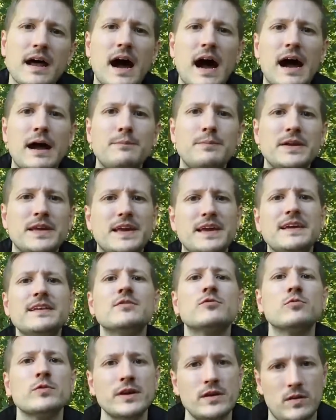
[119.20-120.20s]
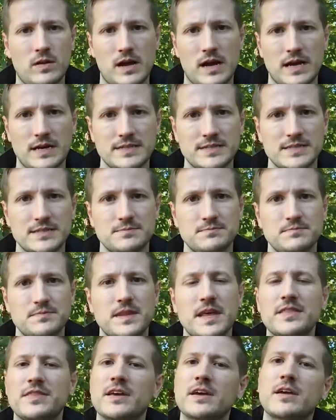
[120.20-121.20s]
I began to realize
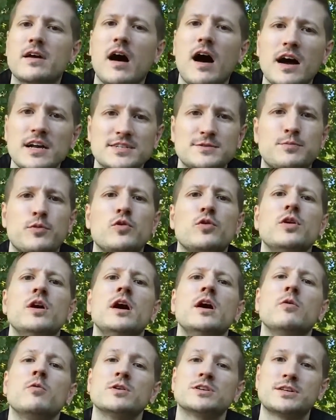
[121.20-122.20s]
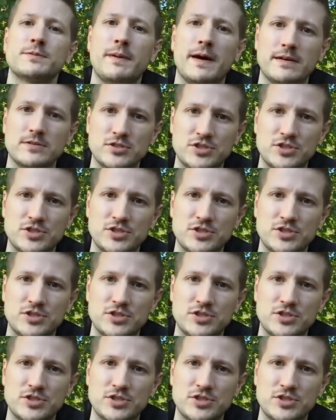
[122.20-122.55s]
that the gospel was about